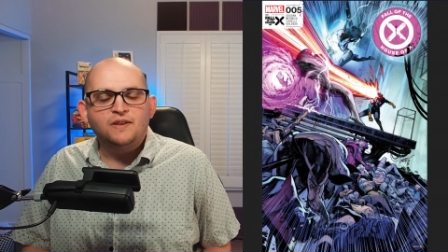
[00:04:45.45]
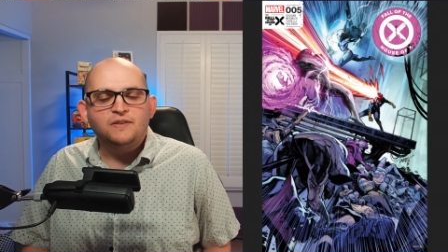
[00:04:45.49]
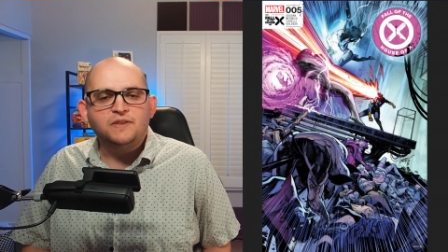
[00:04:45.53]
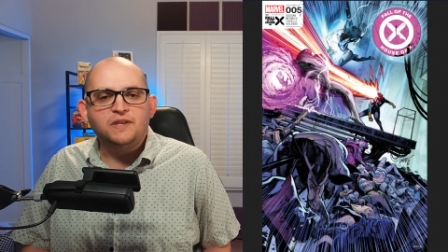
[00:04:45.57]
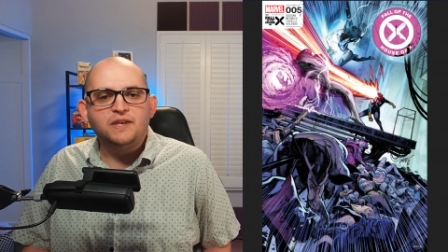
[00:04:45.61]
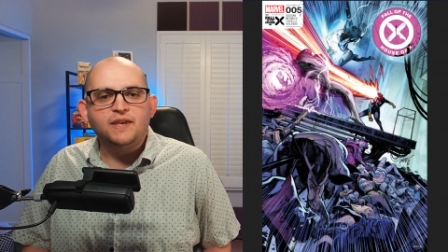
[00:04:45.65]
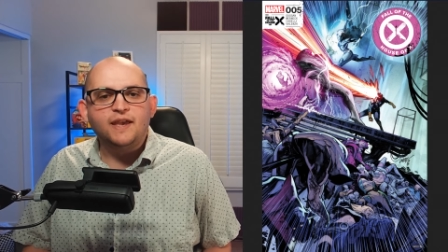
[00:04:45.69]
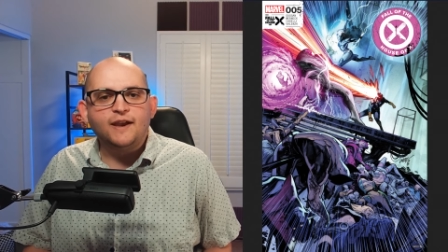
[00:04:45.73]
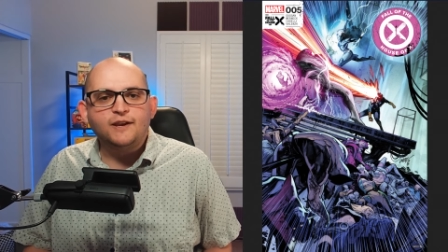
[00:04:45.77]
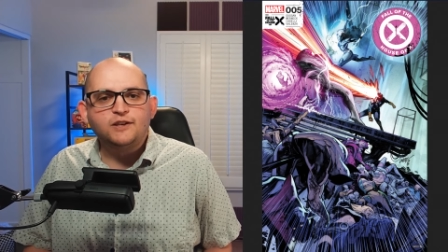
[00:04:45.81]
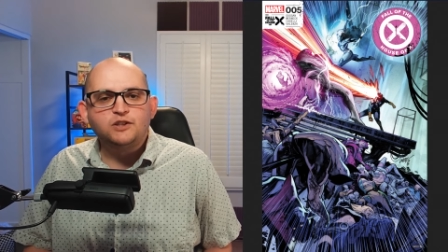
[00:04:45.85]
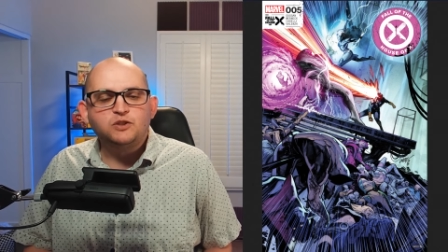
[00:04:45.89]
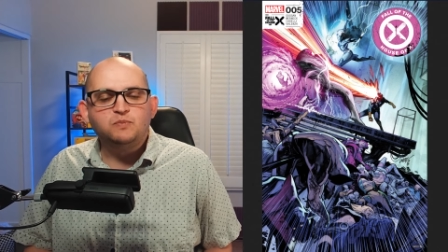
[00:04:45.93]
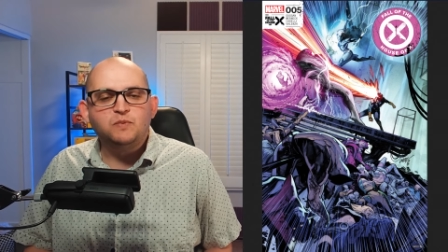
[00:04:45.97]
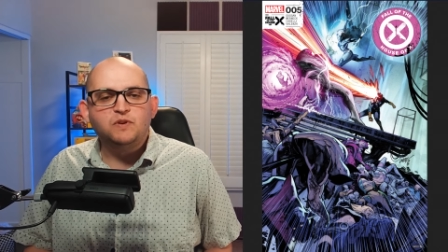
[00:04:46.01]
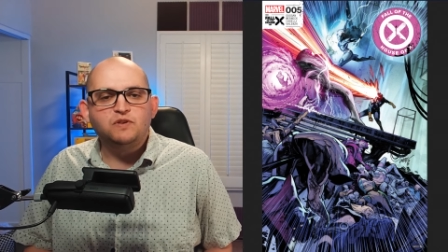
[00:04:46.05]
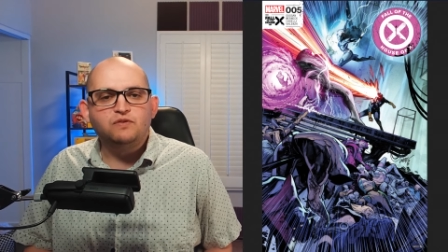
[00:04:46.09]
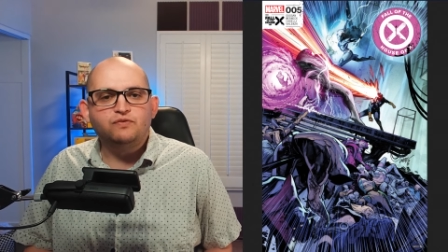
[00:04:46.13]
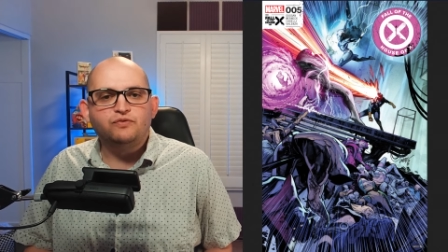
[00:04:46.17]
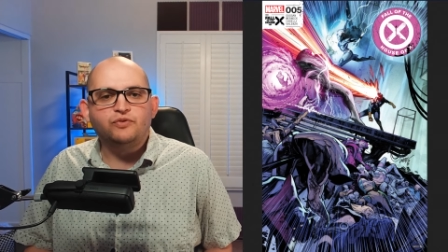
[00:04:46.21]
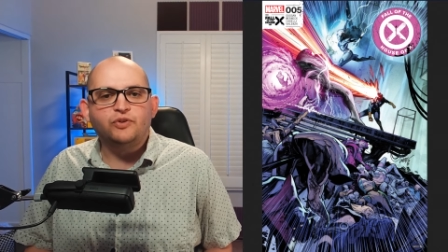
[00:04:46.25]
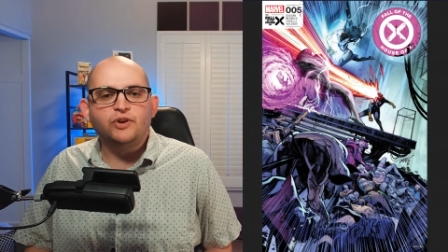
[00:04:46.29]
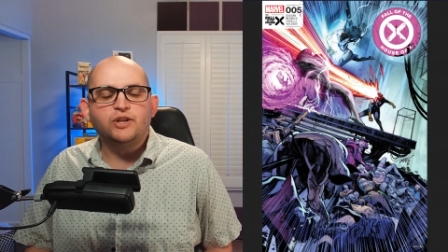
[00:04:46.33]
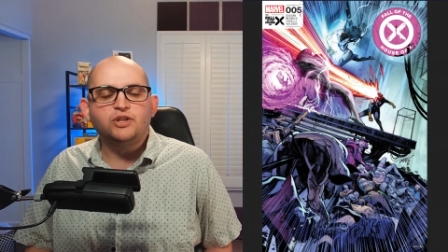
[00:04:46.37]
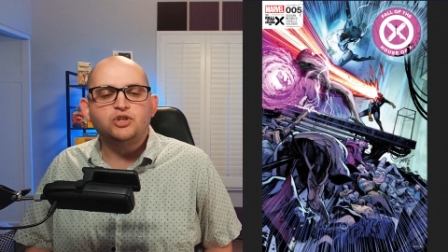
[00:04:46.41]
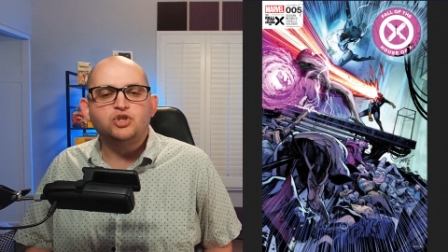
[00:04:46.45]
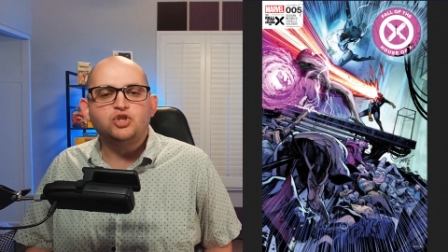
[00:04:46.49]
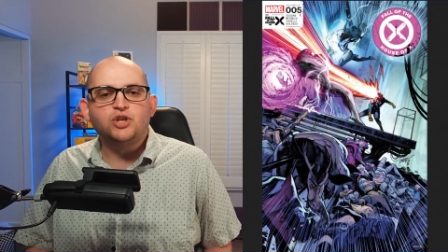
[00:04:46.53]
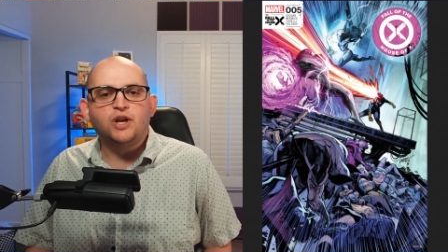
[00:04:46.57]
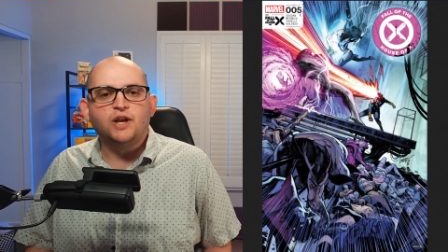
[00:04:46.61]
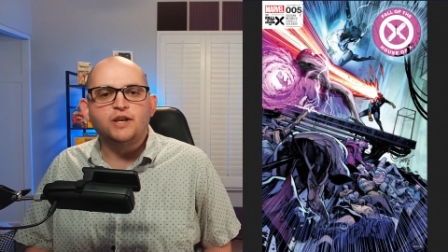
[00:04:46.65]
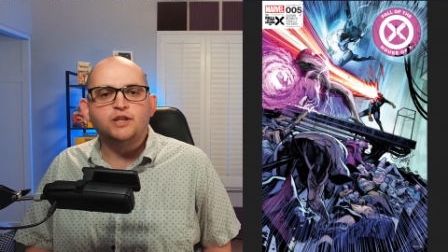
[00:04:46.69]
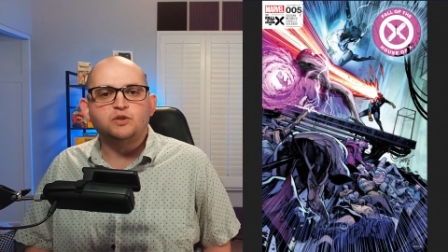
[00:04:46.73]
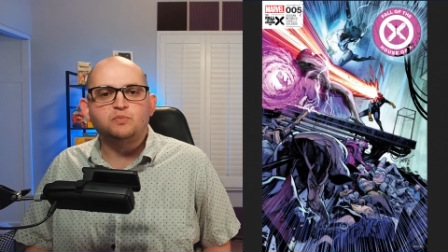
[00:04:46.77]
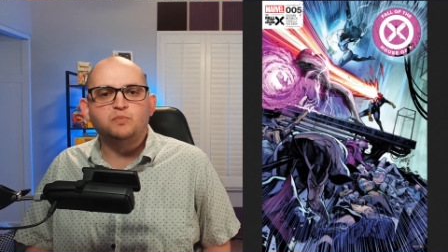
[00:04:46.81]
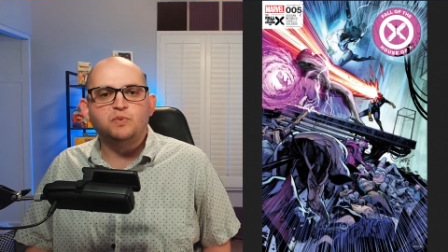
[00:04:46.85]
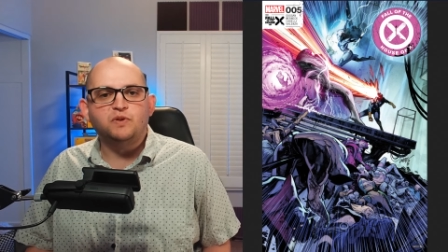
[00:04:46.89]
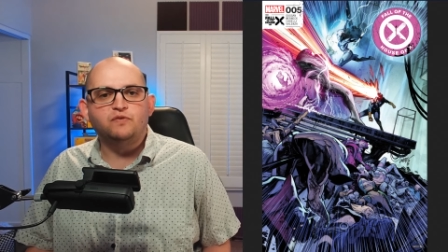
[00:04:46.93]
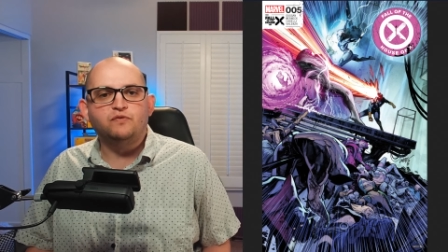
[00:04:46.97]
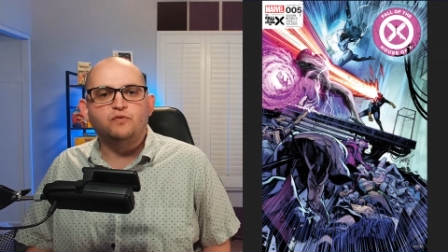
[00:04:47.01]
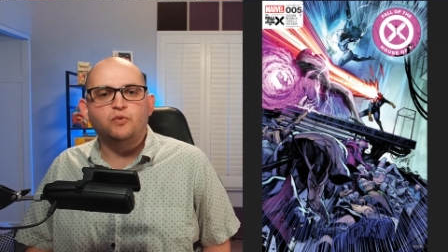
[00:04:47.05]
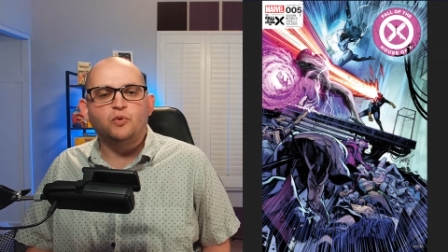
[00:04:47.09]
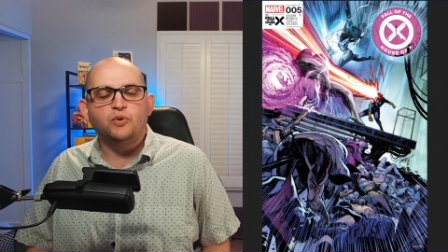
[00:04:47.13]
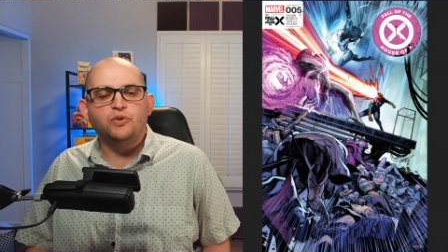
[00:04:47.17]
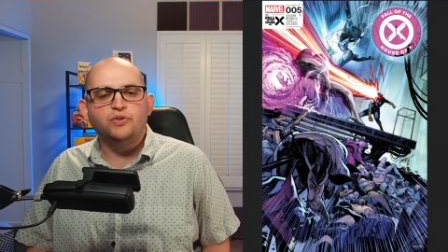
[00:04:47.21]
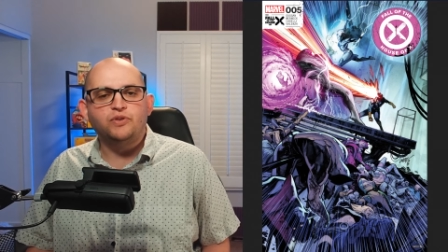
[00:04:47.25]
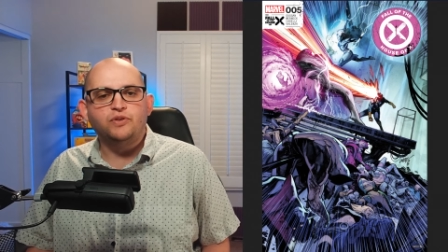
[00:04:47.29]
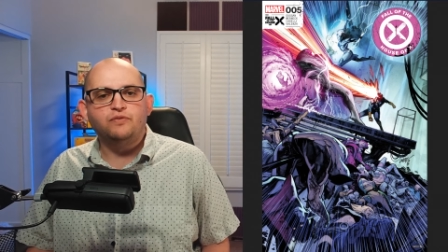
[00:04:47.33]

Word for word: the X-Men franchise before